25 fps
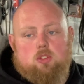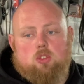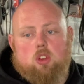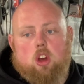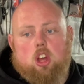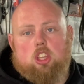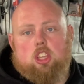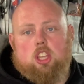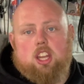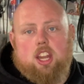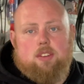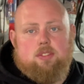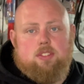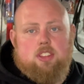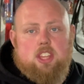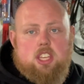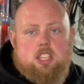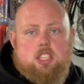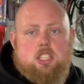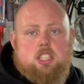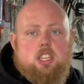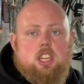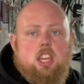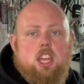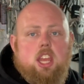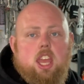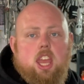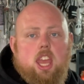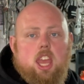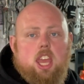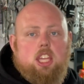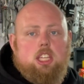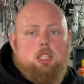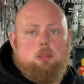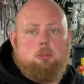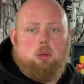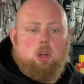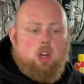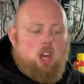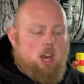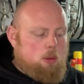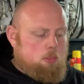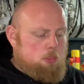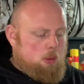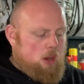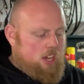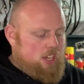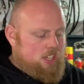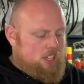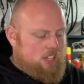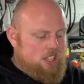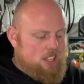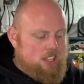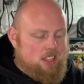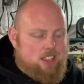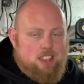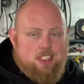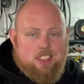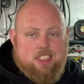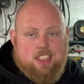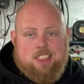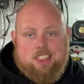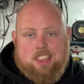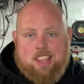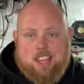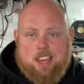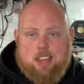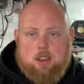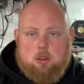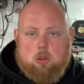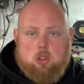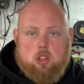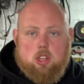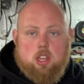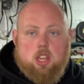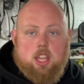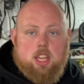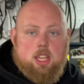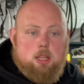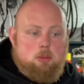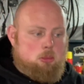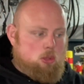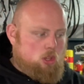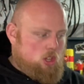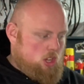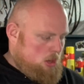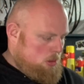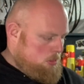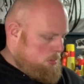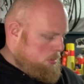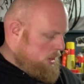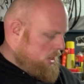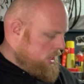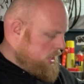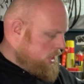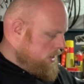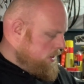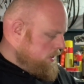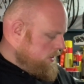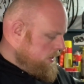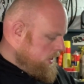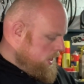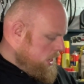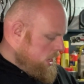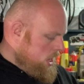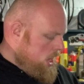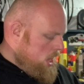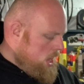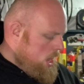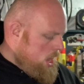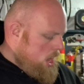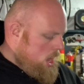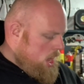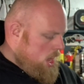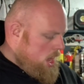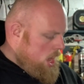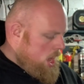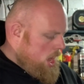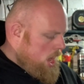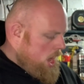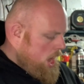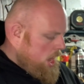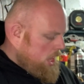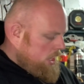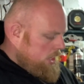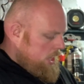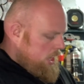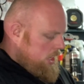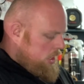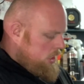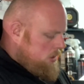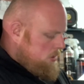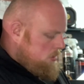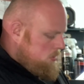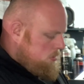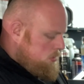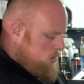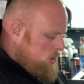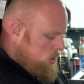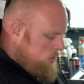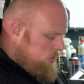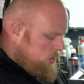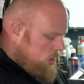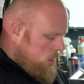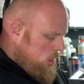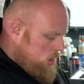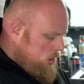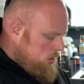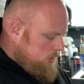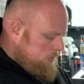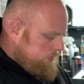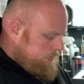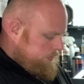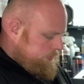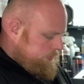rather have this in a bug out bag than that one in a bug out bag. And then moving on,